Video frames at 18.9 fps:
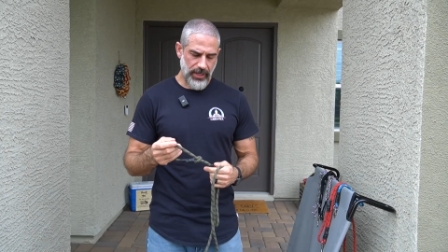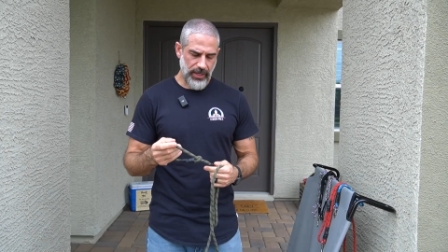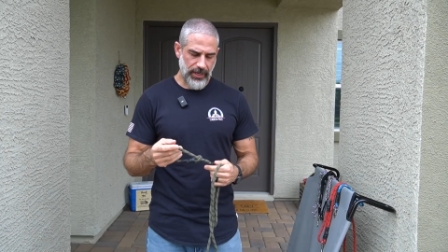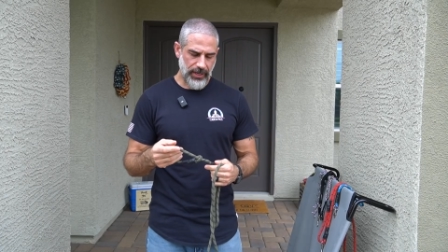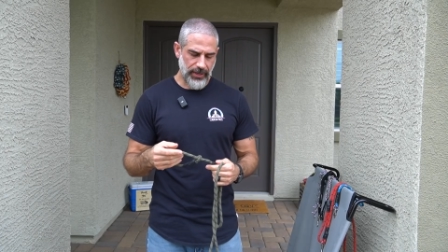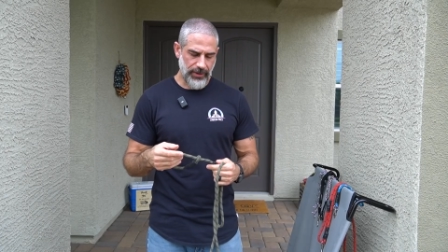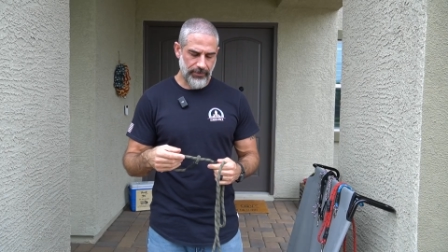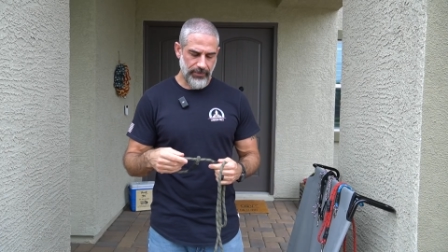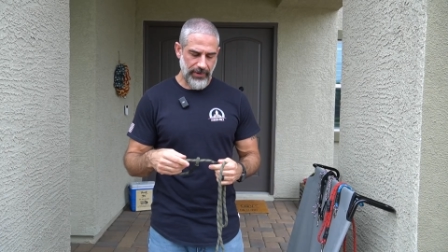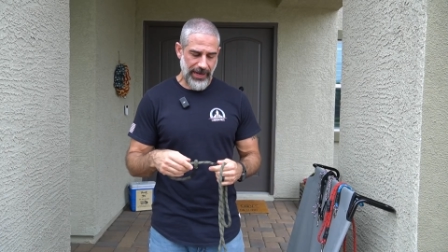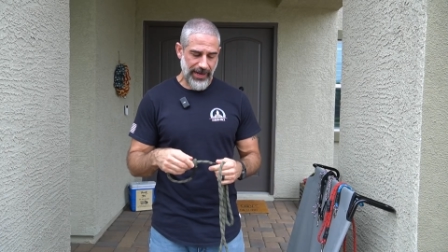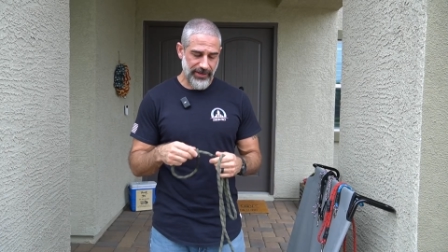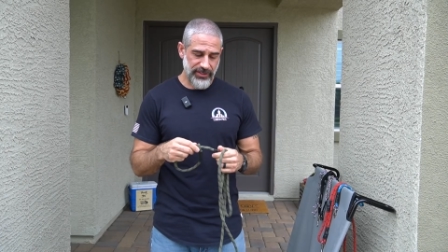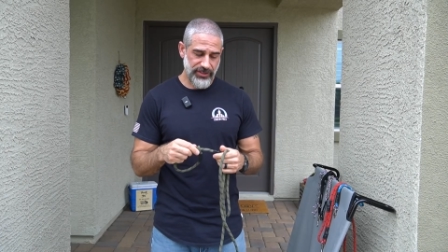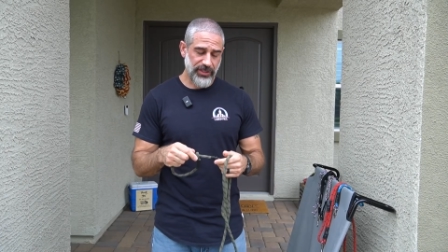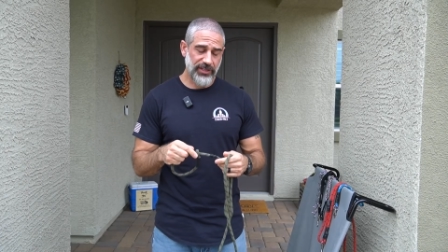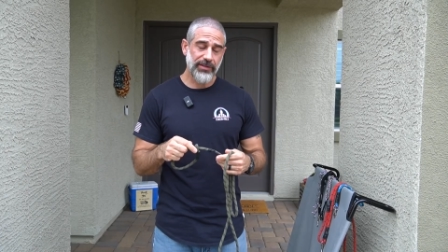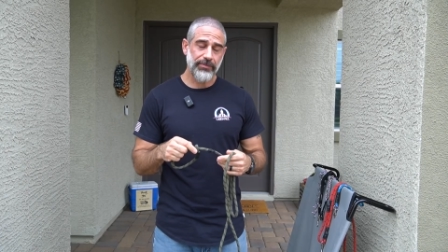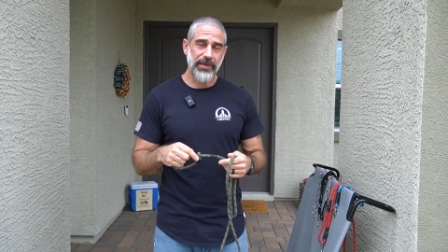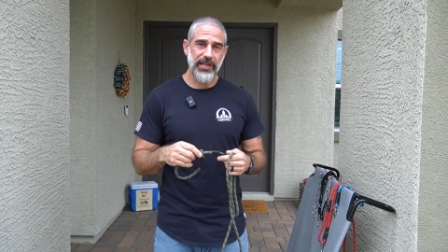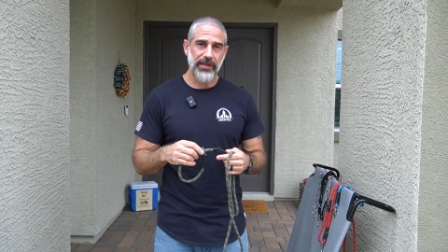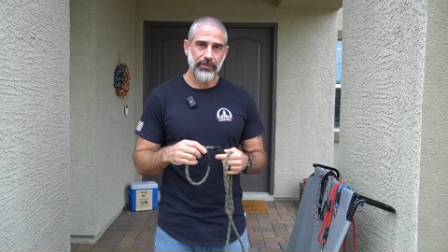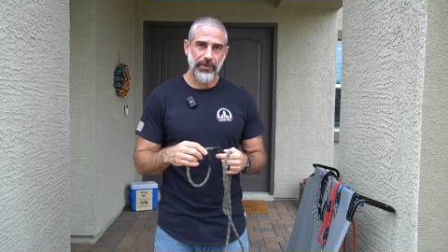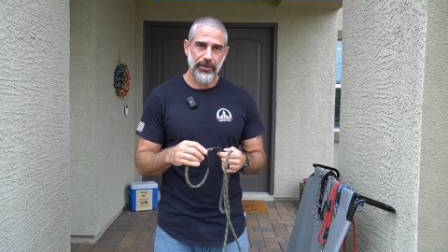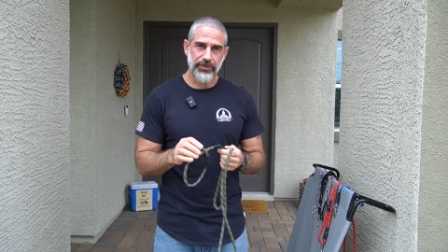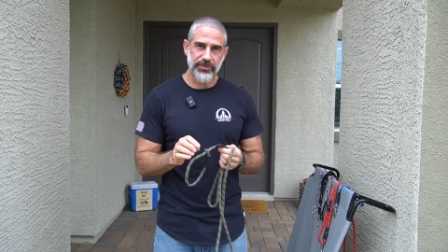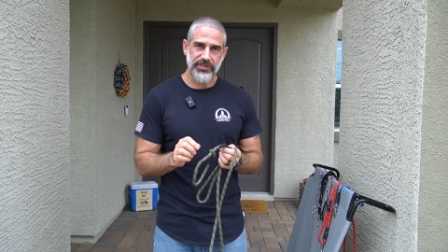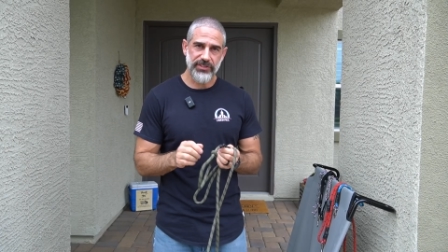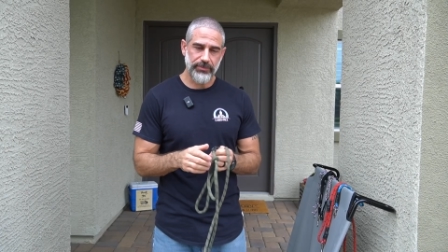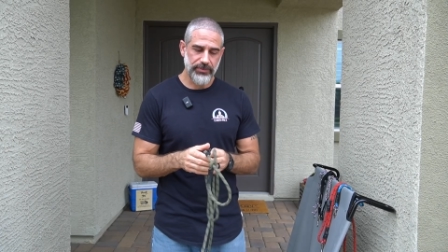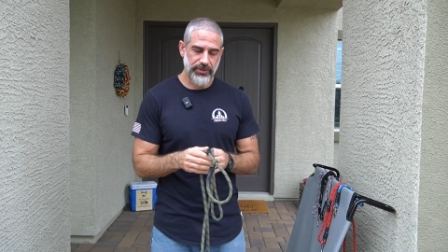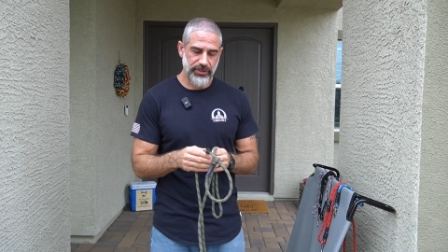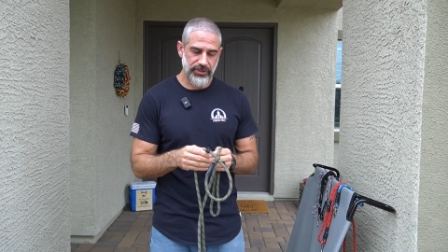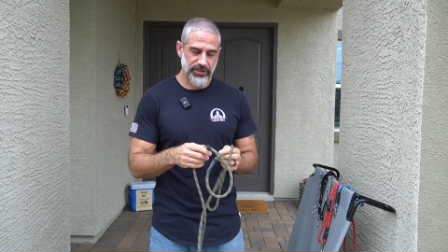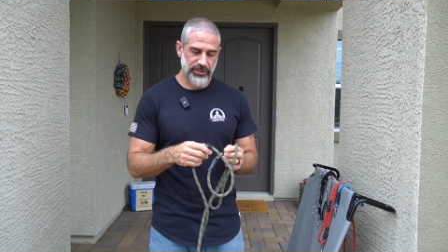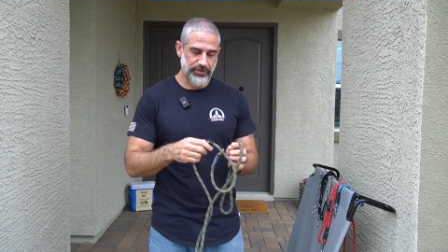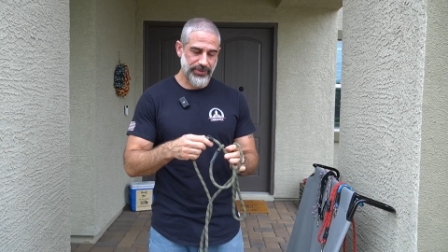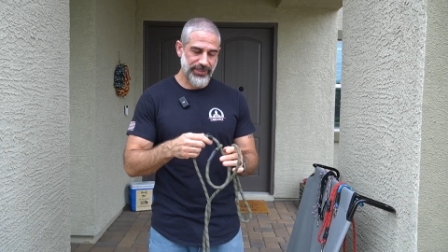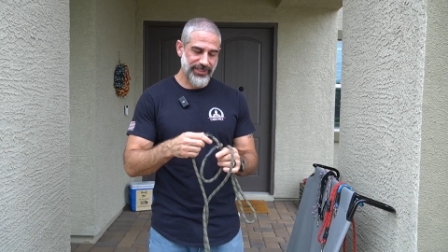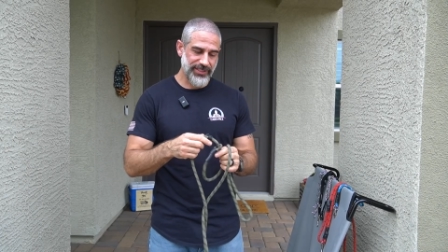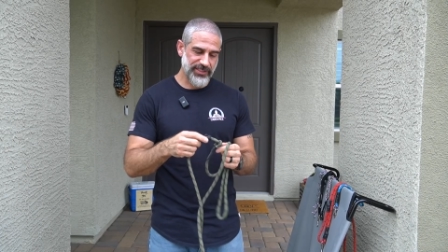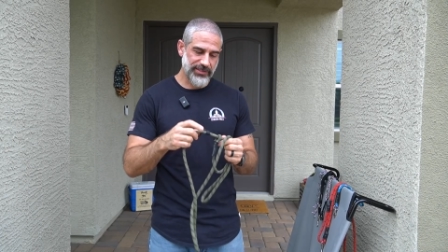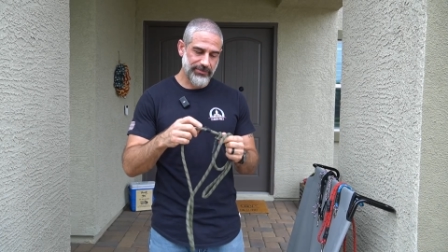I started making my own slip leashes because